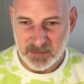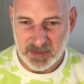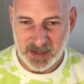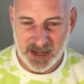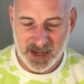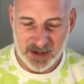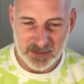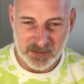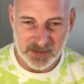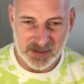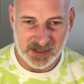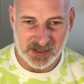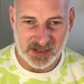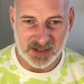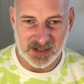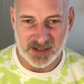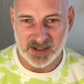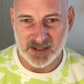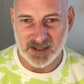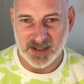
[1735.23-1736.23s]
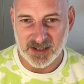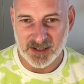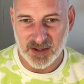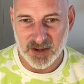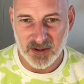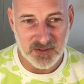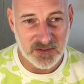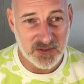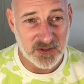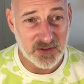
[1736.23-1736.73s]
be able to
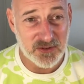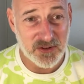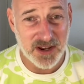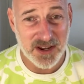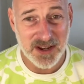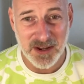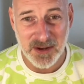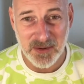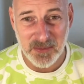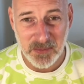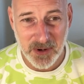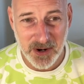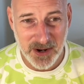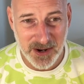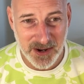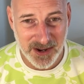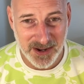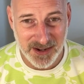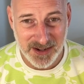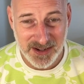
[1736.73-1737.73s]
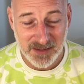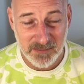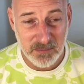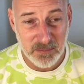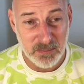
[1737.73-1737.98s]
concentrate at work.